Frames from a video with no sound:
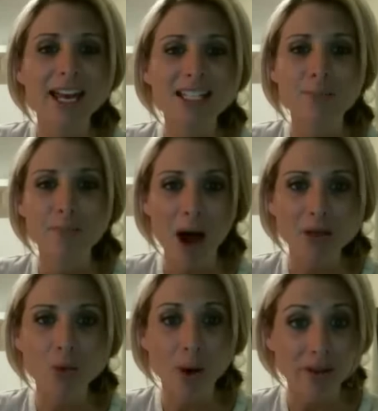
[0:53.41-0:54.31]
It's
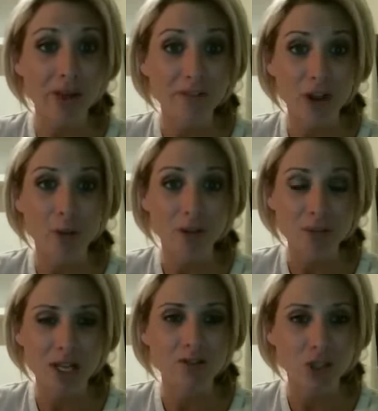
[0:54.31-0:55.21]
about the way that they feel about
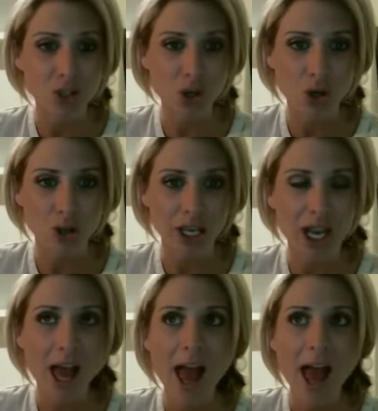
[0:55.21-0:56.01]
themselves internally.